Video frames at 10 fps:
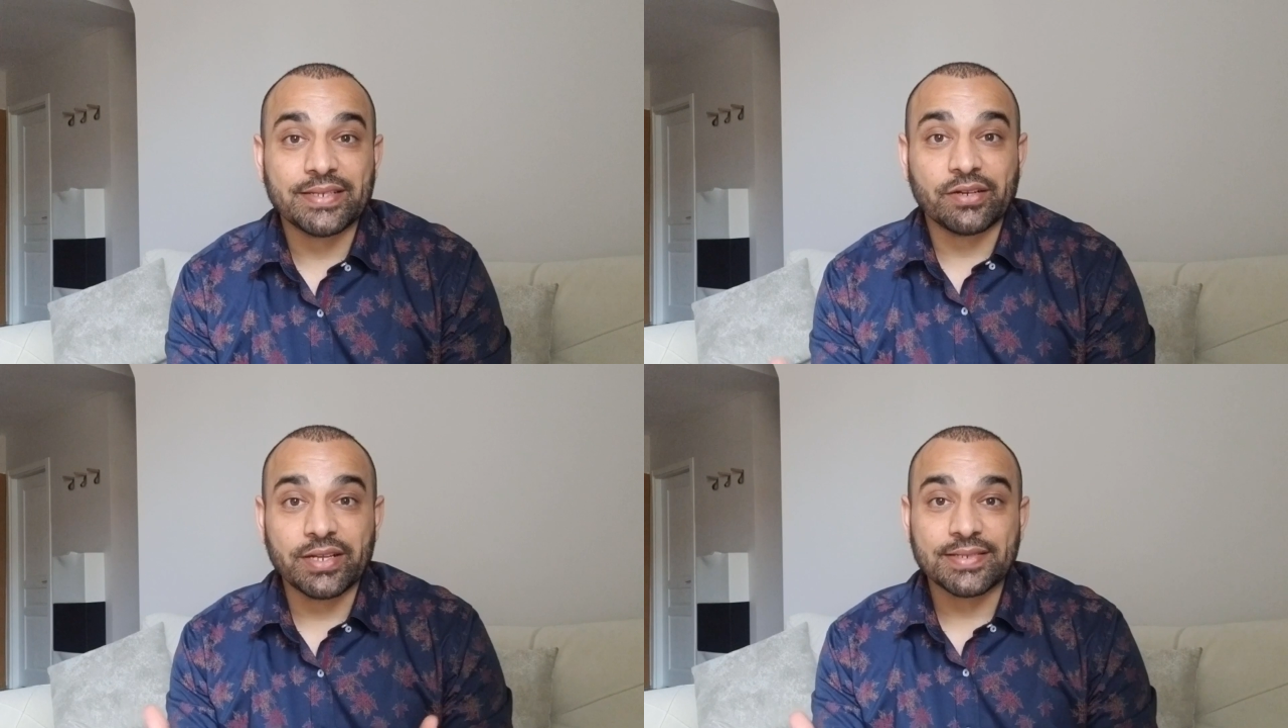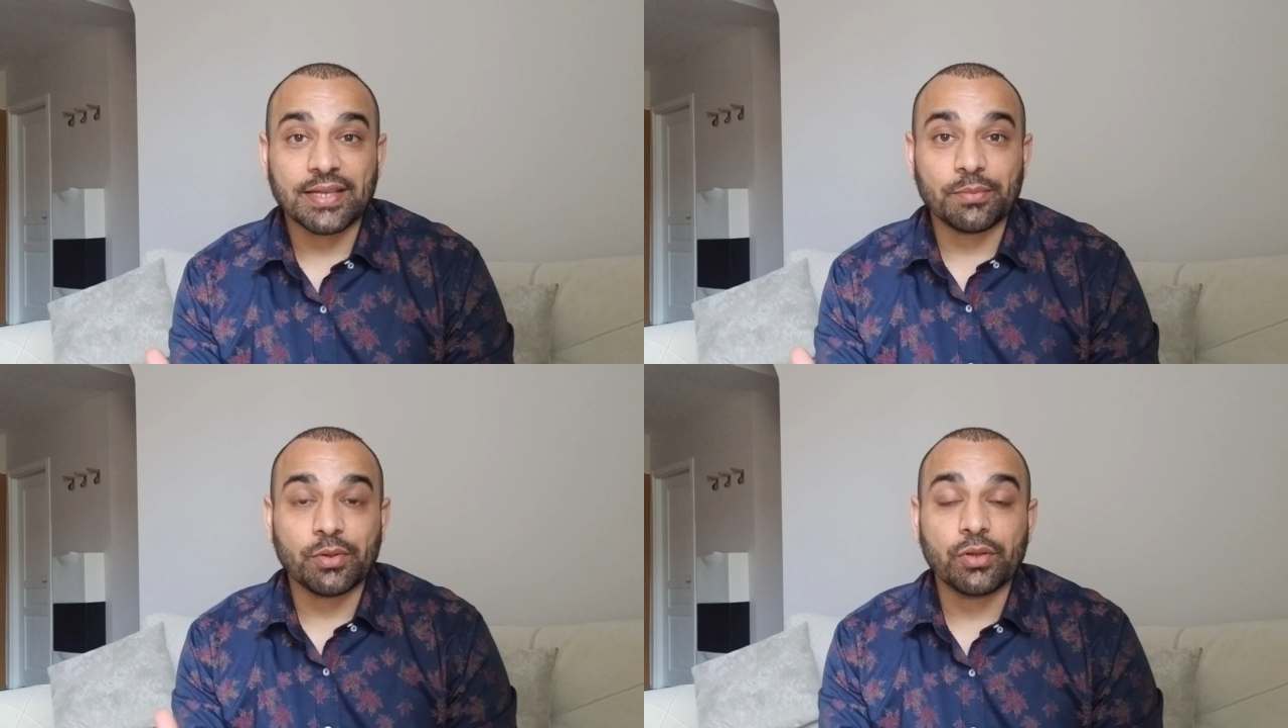here in
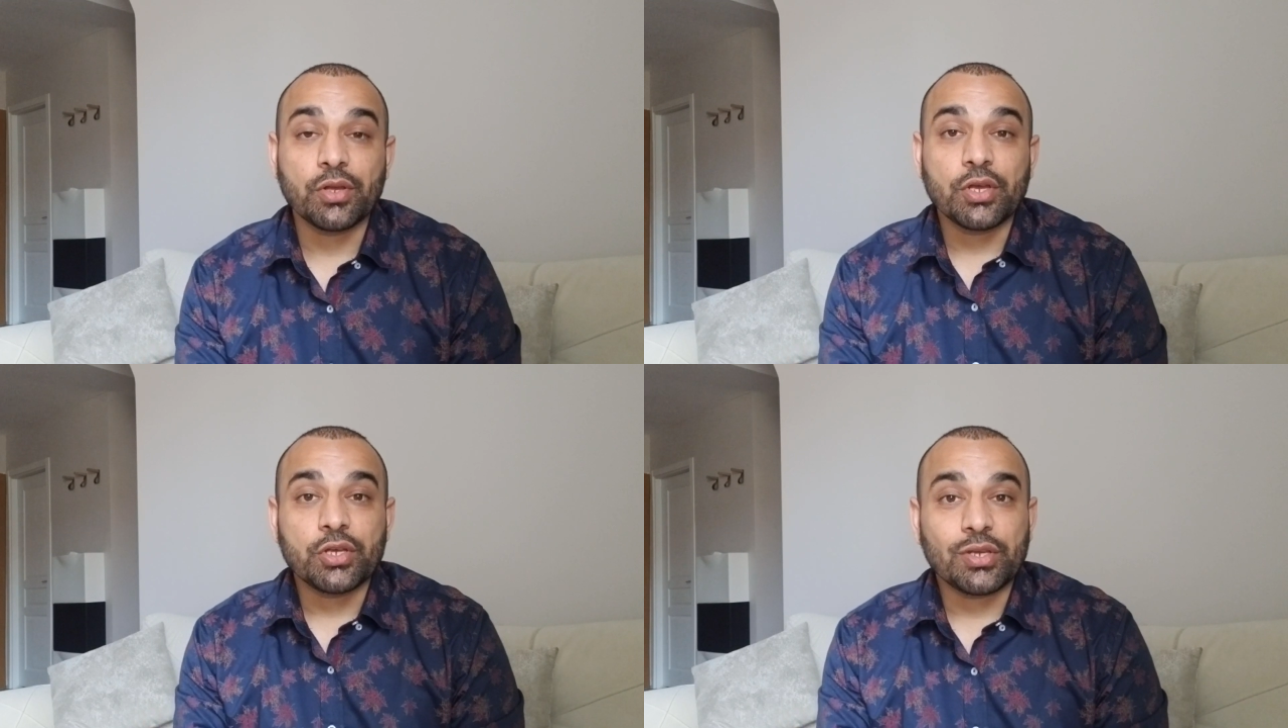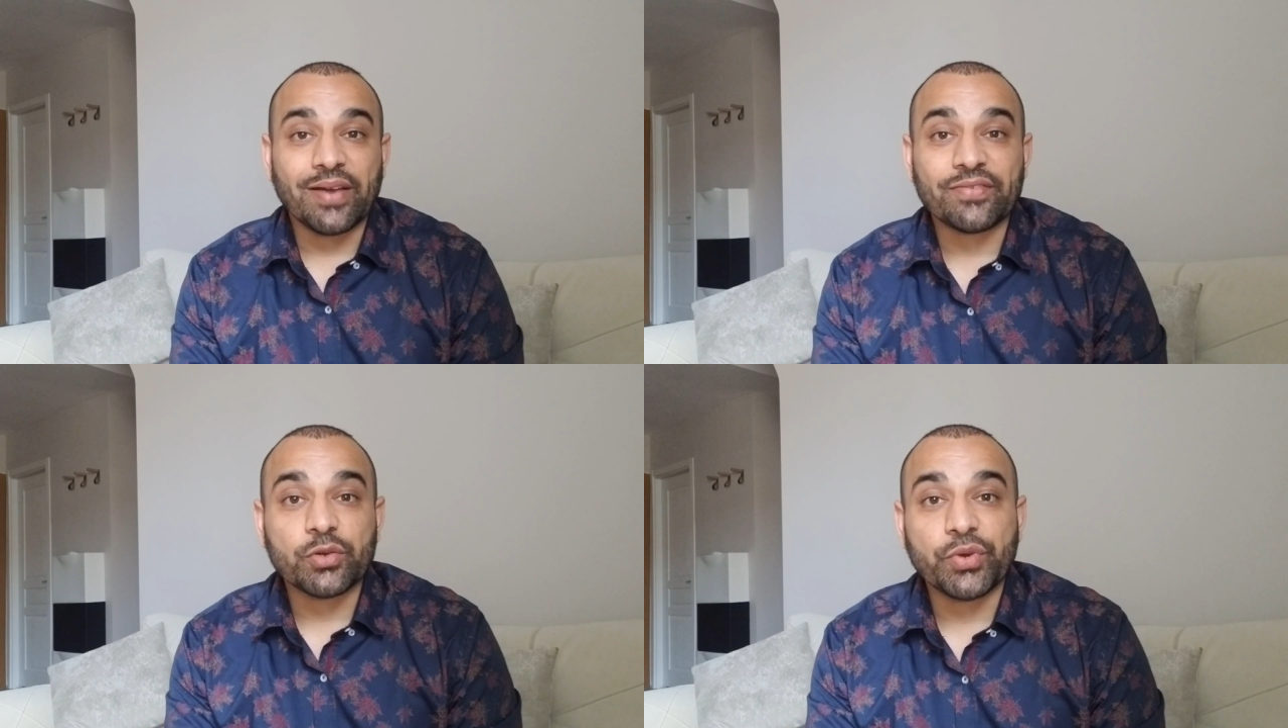Istanbul, you
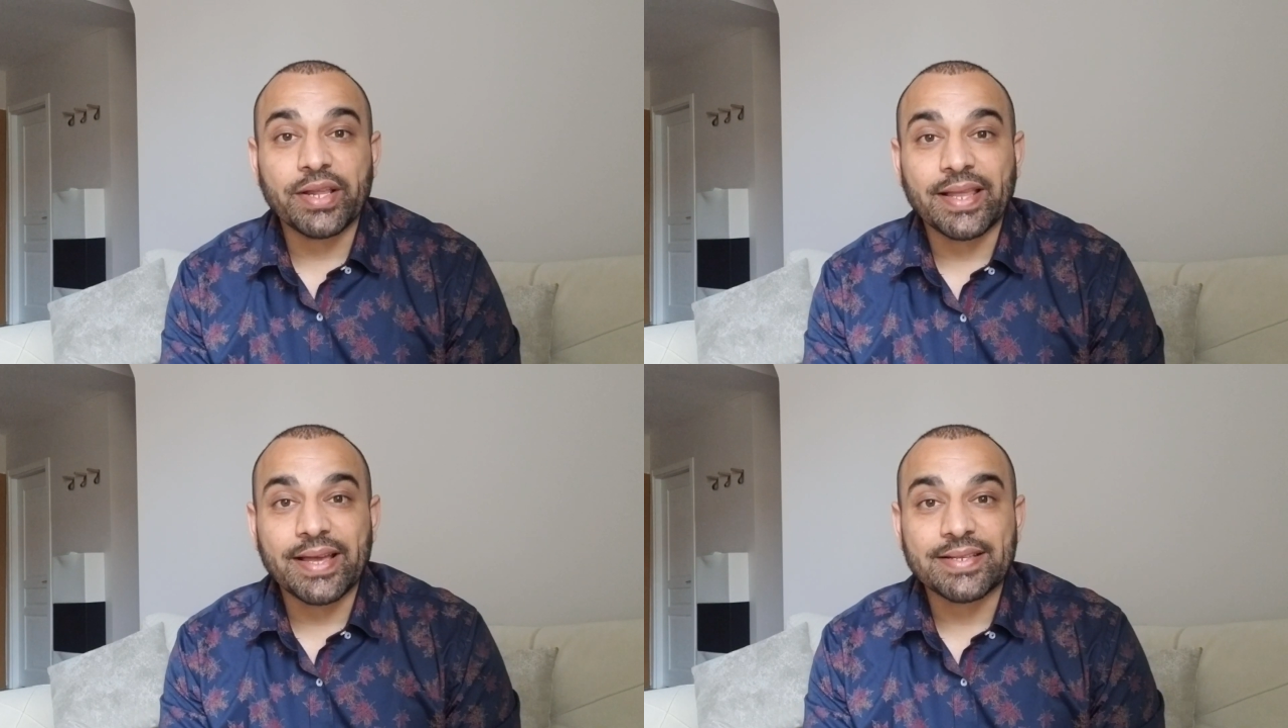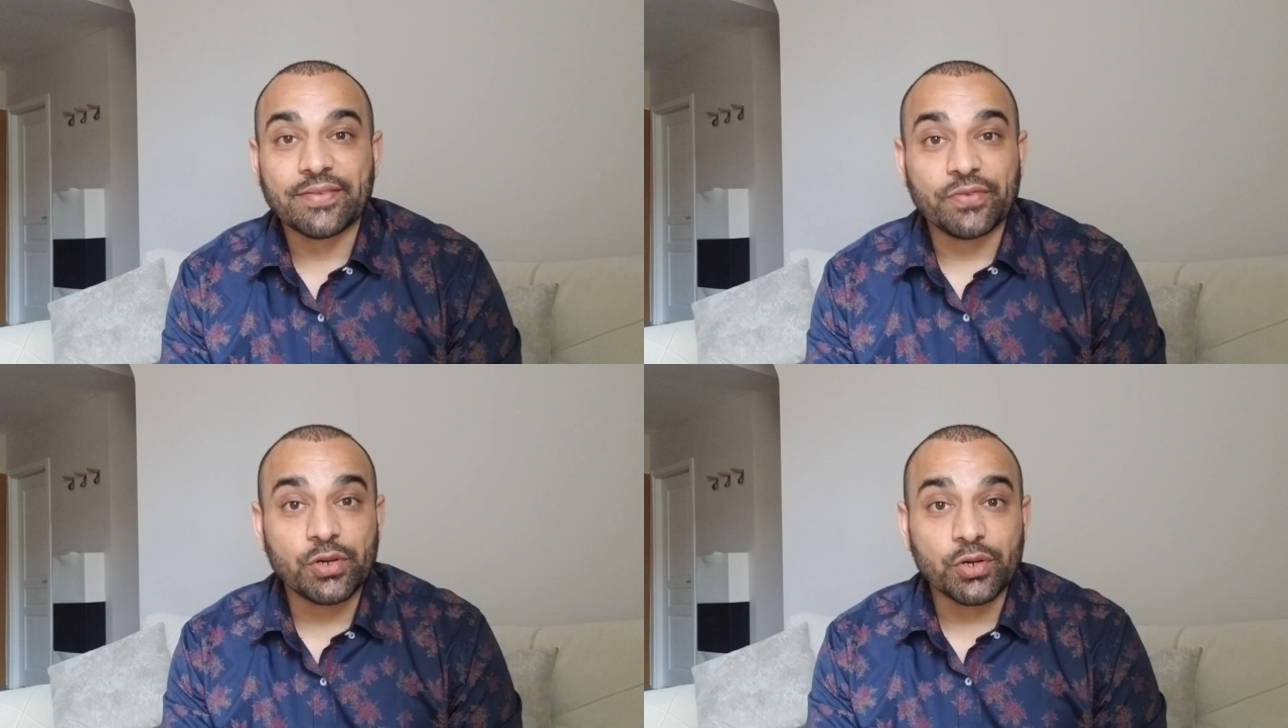have to realize,
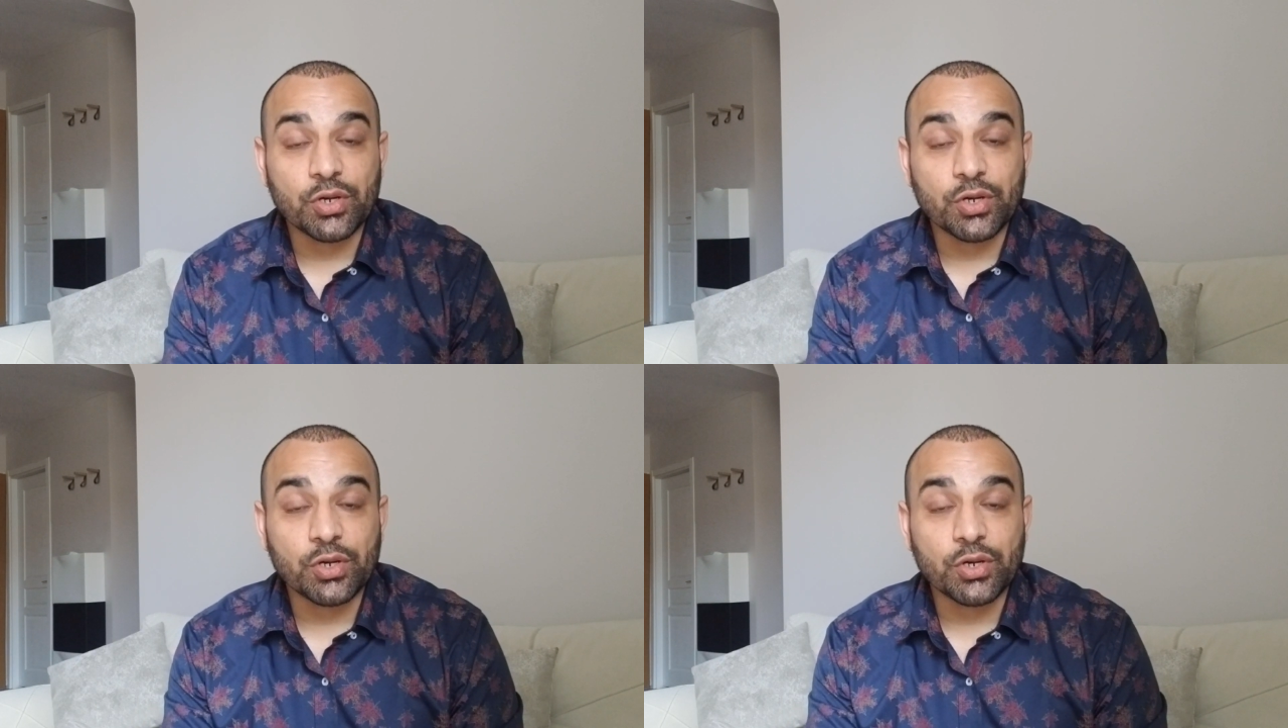if you don't